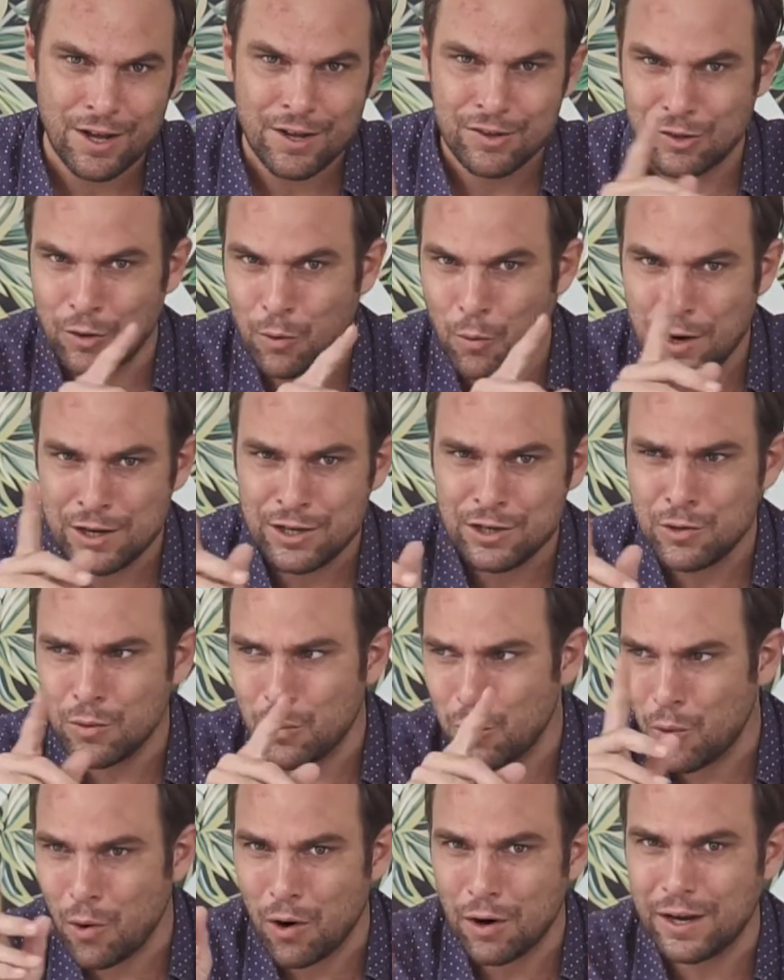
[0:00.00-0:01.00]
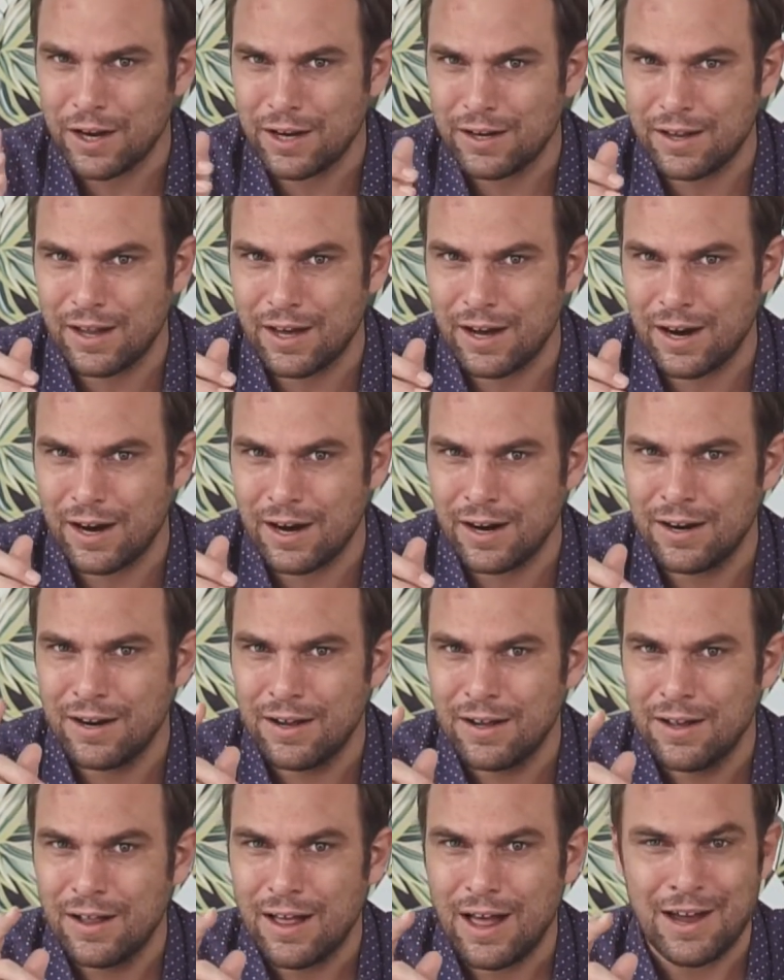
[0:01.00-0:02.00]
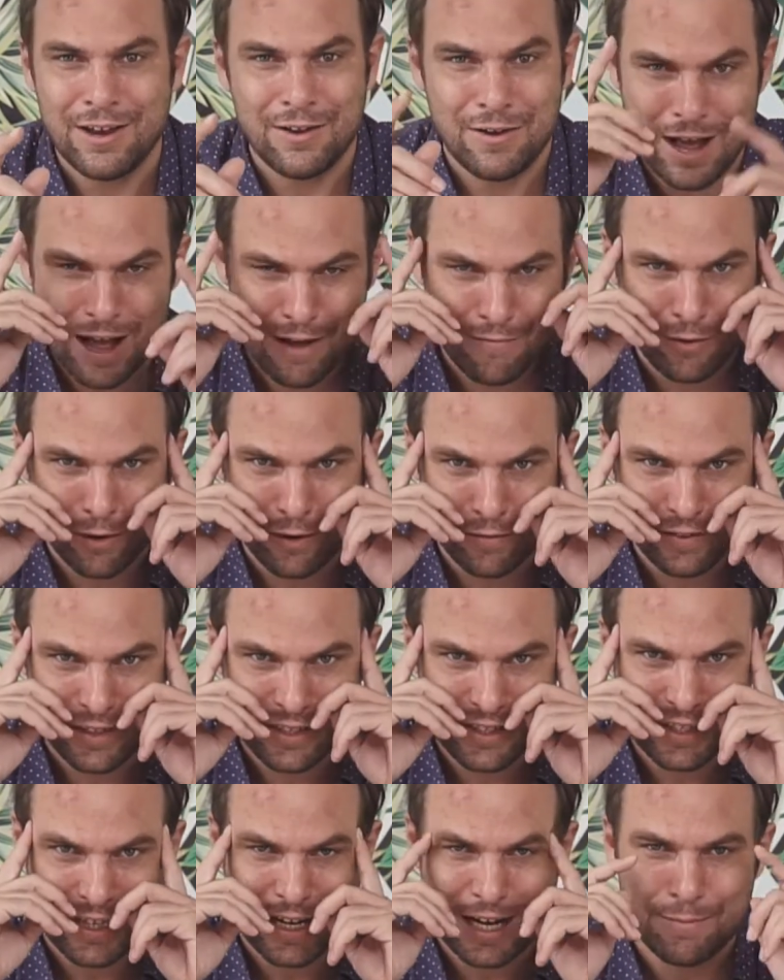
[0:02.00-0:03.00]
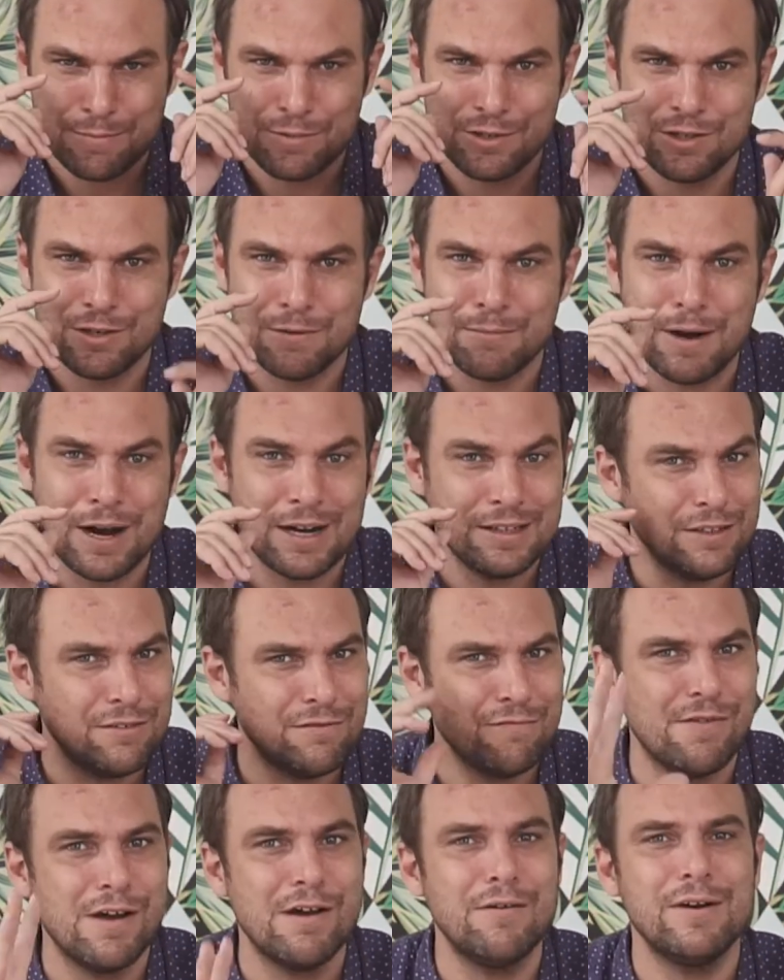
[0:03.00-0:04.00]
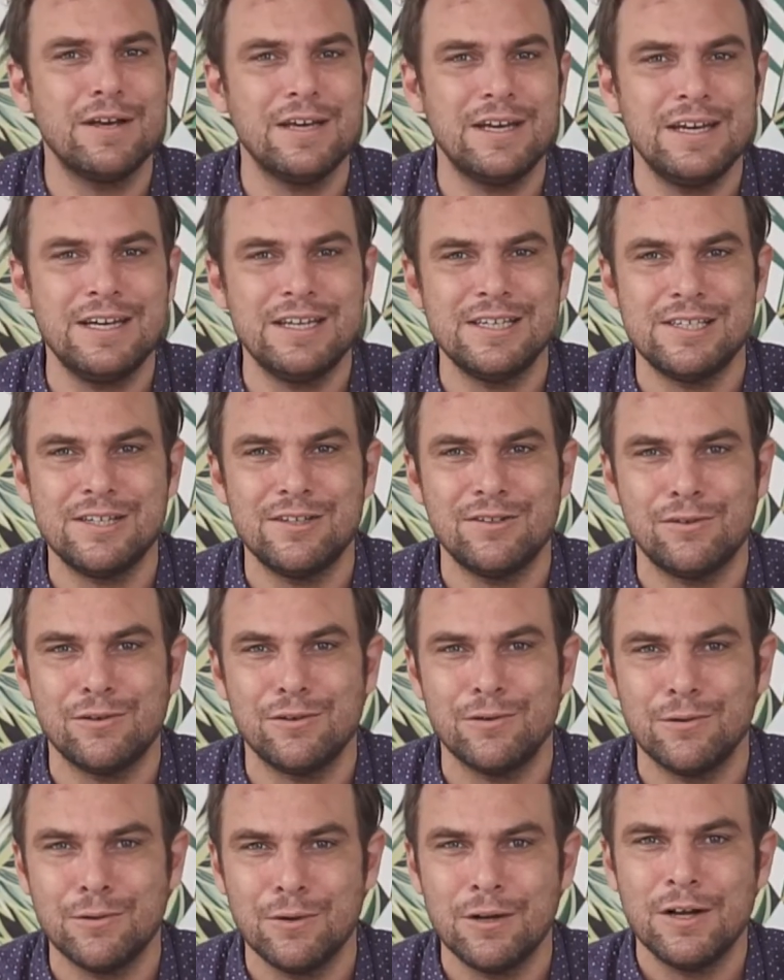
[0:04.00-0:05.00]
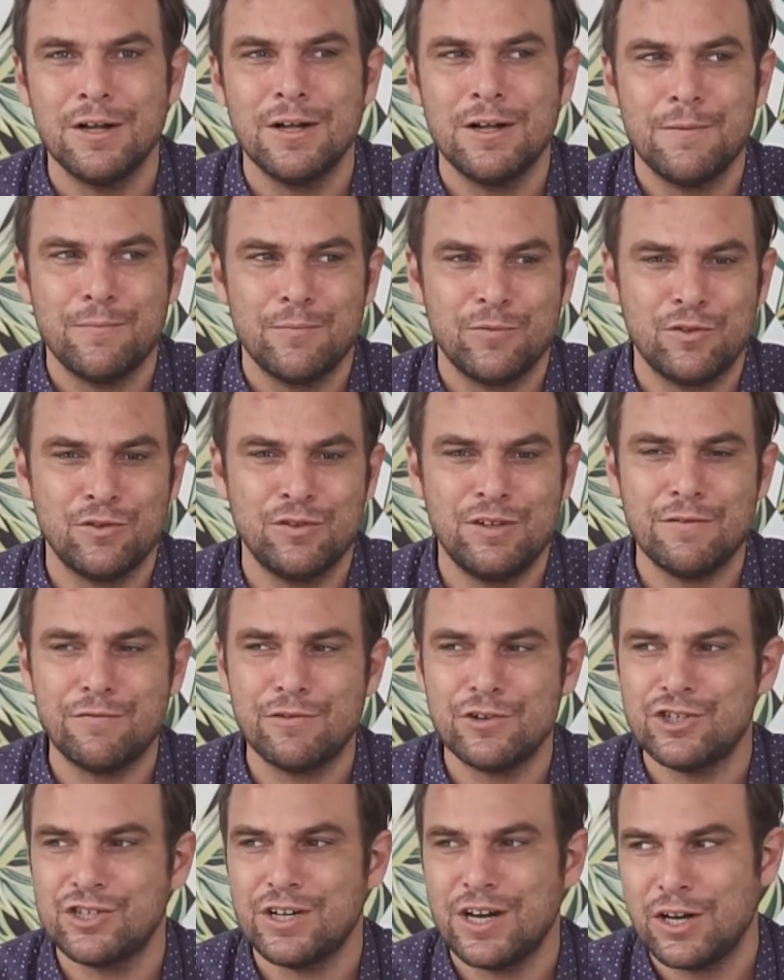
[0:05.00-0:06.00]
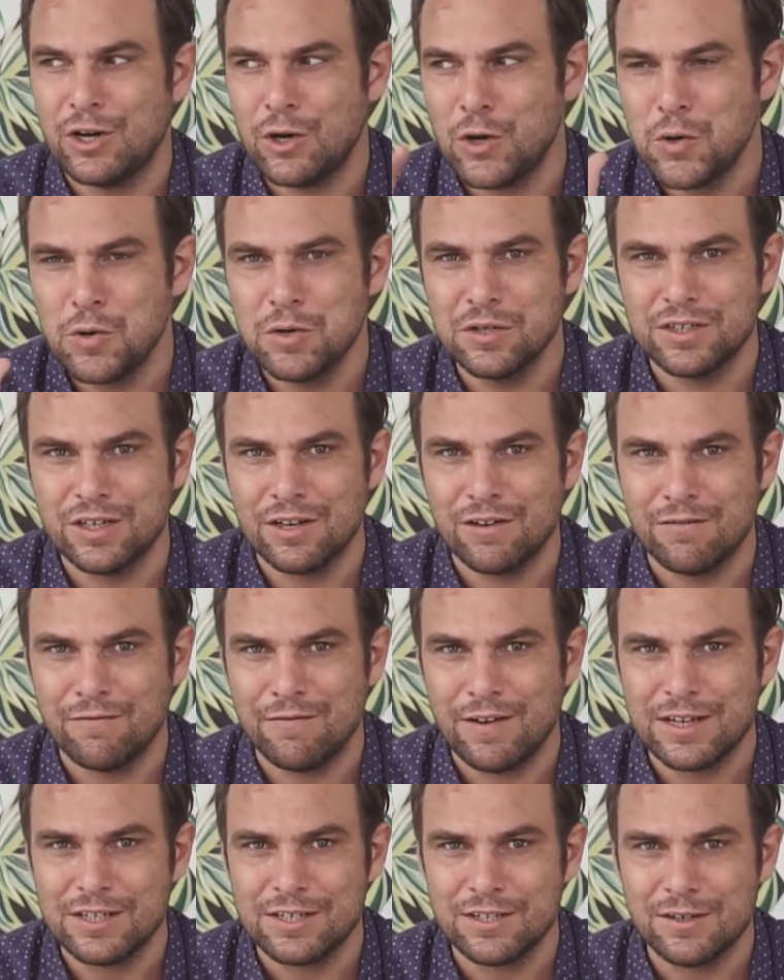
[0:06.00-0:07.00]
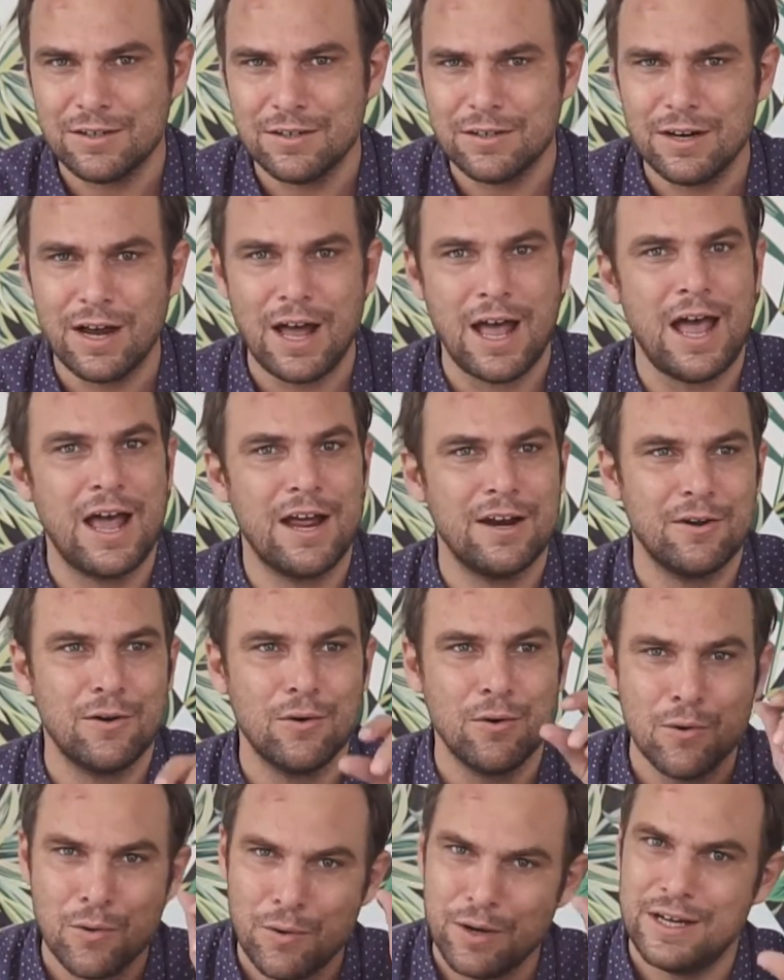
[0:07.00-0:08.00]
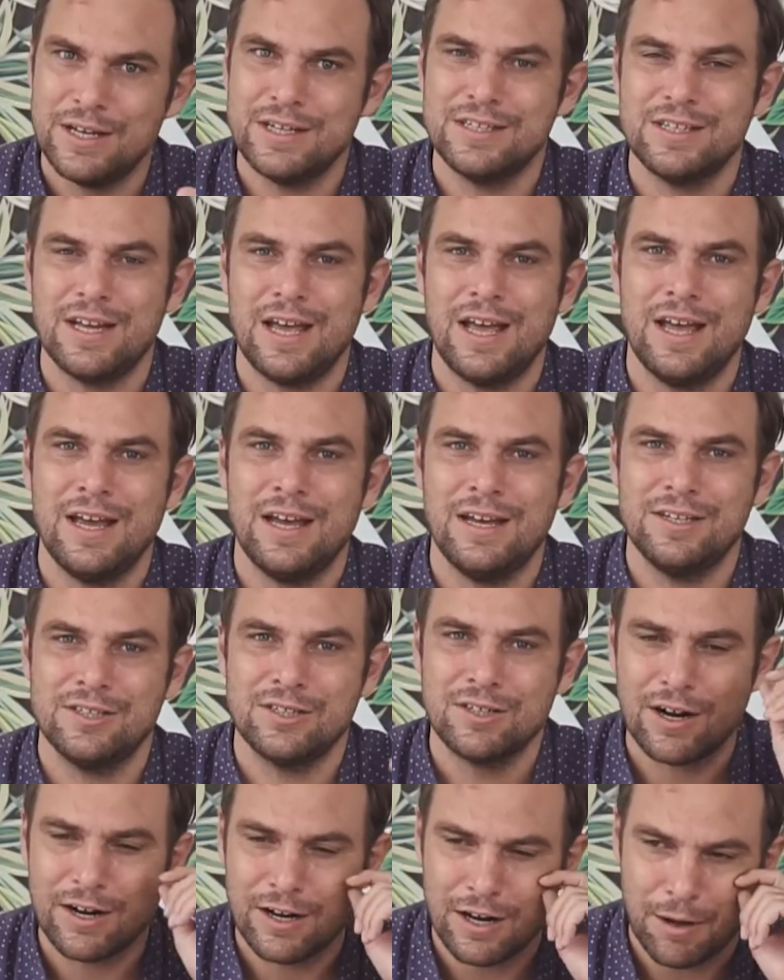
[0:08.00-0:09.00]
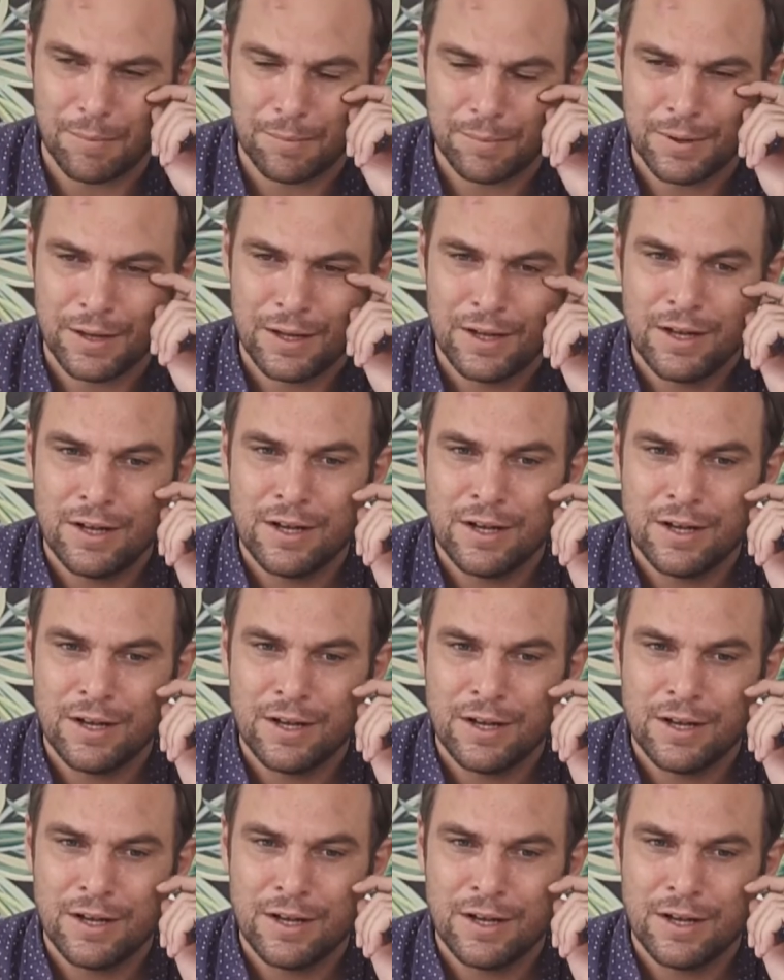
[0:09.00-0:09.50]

So when you're walking there and you have all of these names in your mind, it's very easy to differentiate who's an investor and who is a startup.